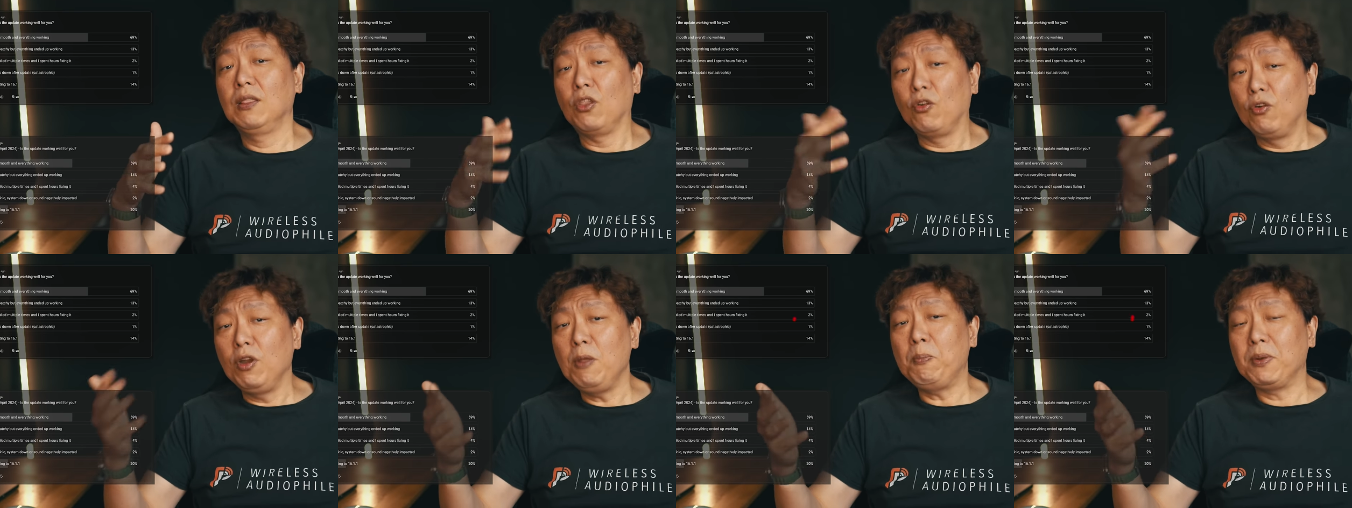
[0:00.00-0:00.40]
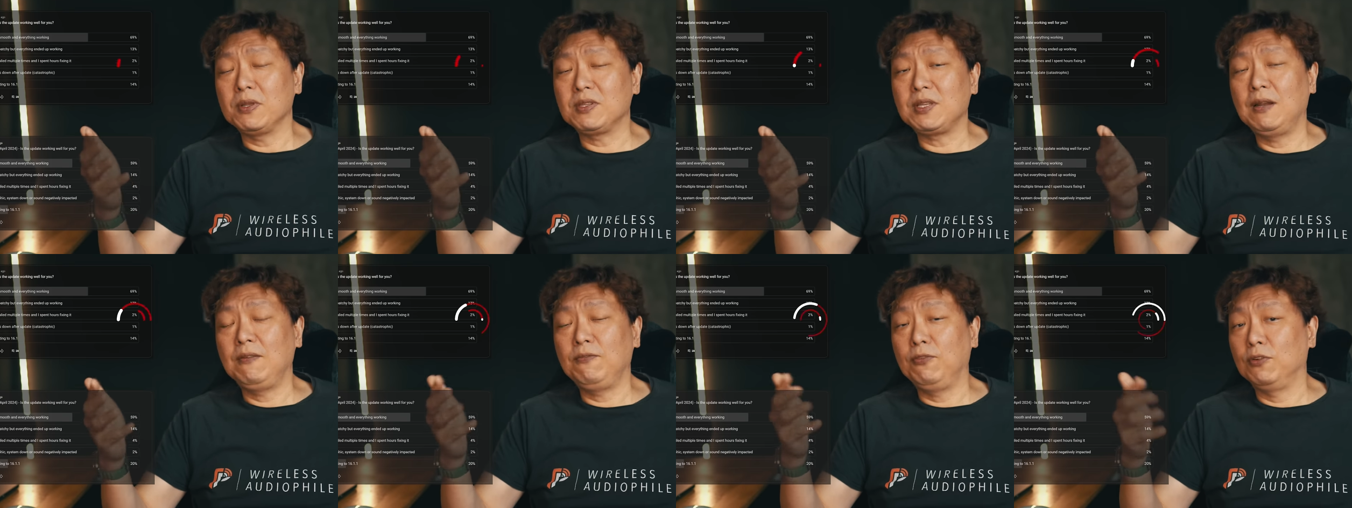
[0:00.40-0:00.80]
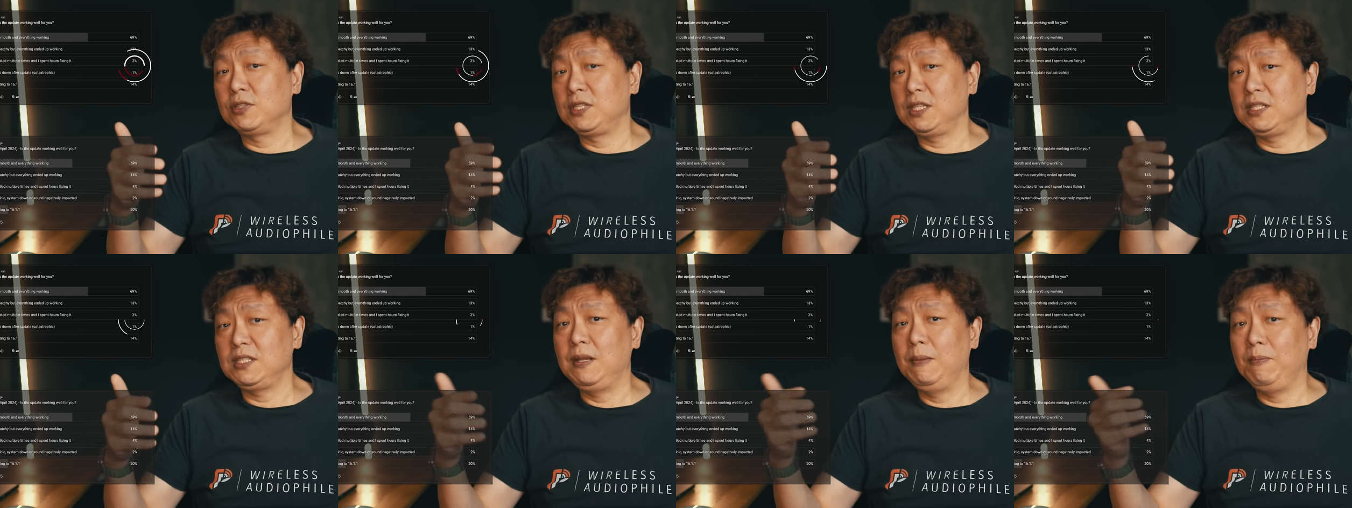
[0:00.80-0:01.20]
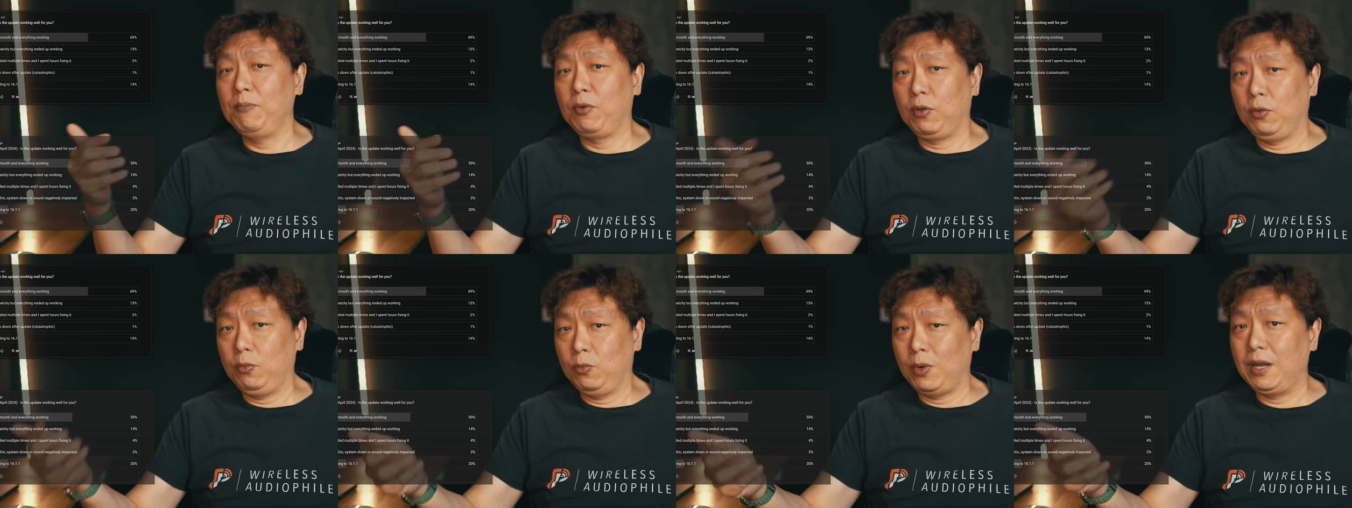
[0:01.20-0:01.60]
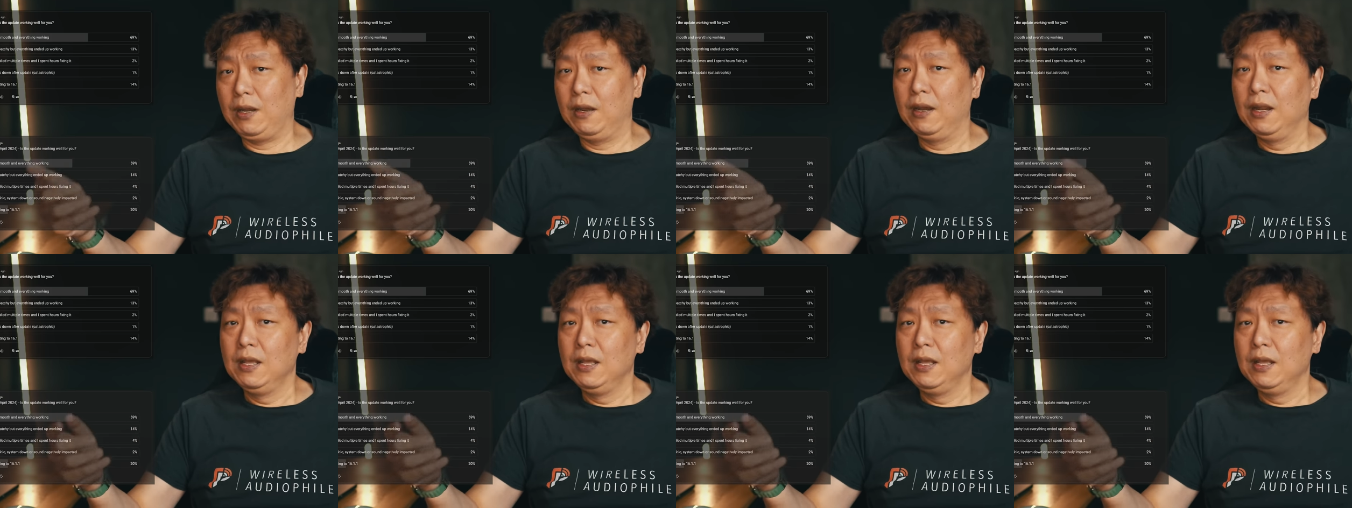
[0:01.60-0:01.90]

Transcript: 3% for 16.1.